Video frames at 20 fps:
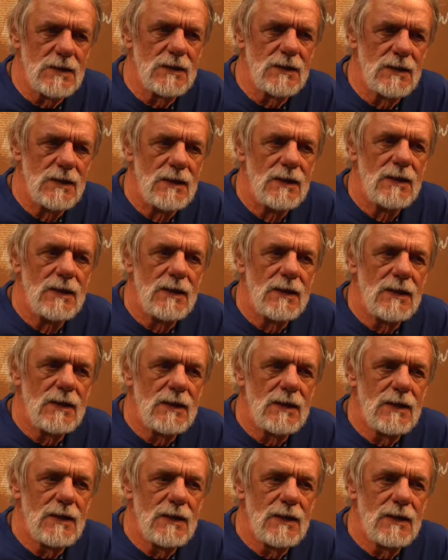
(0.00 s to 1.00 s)
And,
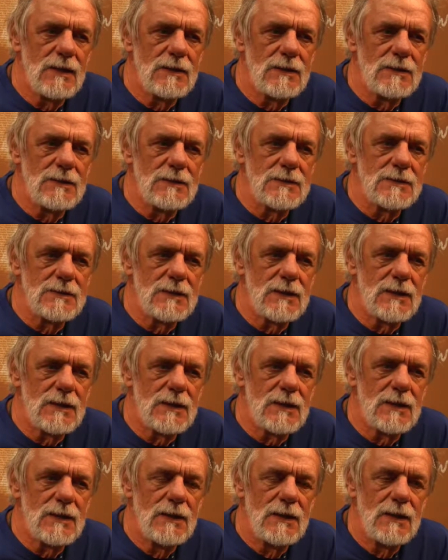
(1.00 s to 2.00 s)
right. and
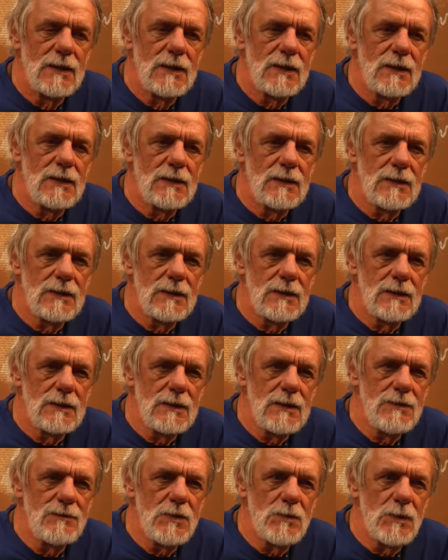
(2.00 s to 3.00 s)
uh,
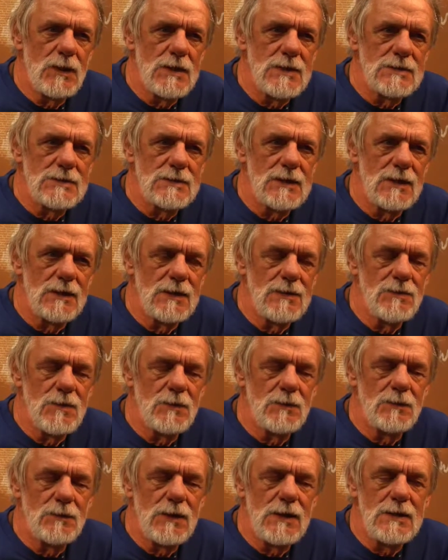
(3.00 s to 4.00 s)
even when he's done,
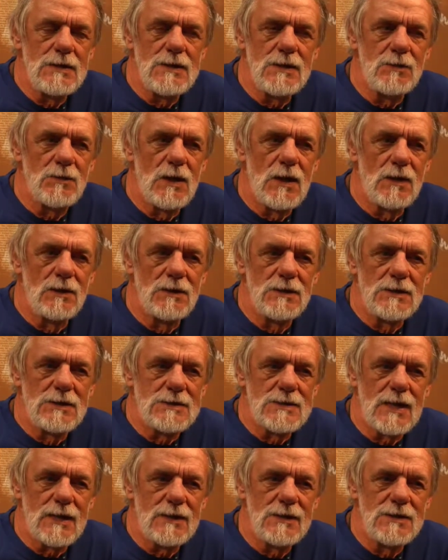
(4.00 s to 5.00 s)
even when he did well in the
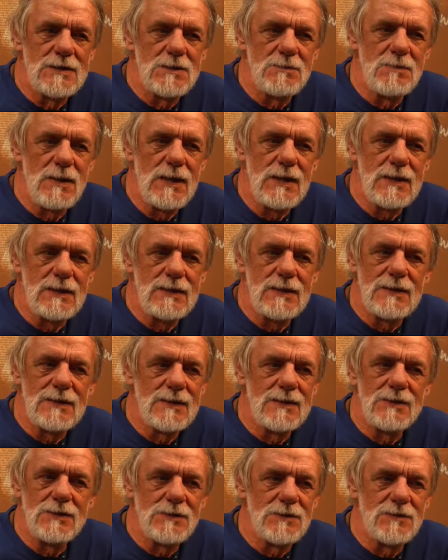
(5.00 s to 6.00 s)
second debate, he
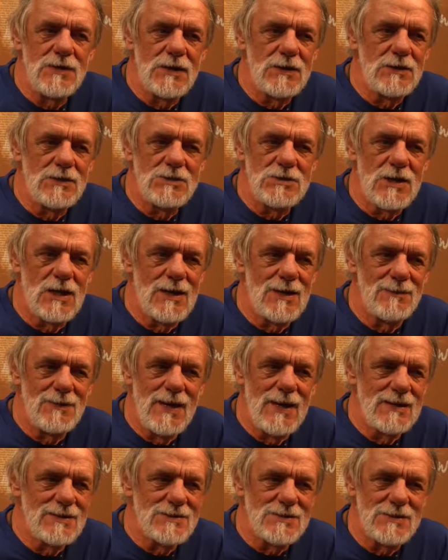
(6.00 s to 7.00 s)
didn't do a very good job
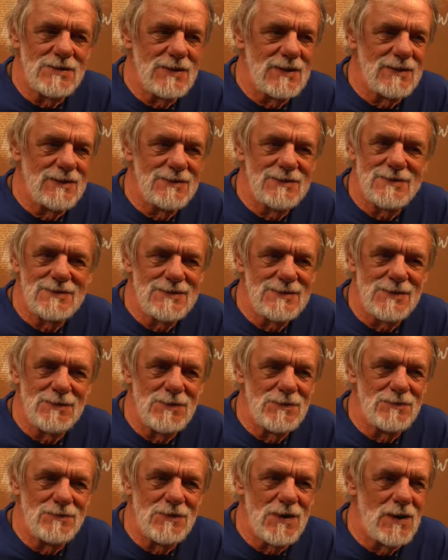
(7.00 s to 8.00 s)
answering some
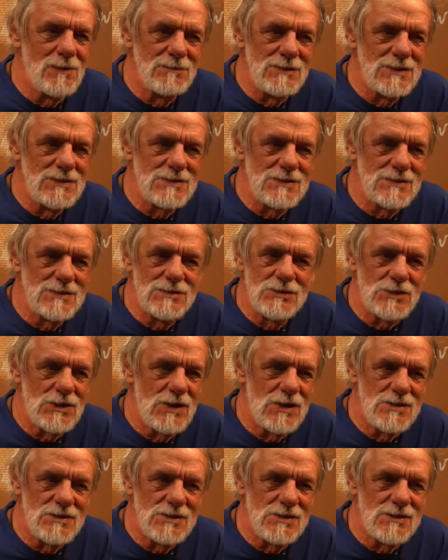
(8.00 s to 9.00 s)
of Romney's
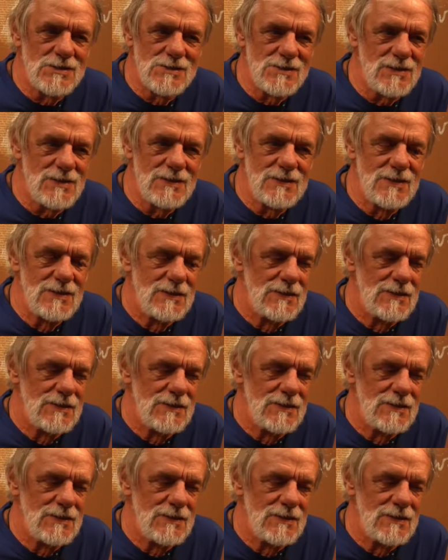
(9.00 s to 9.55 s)
charges. Right?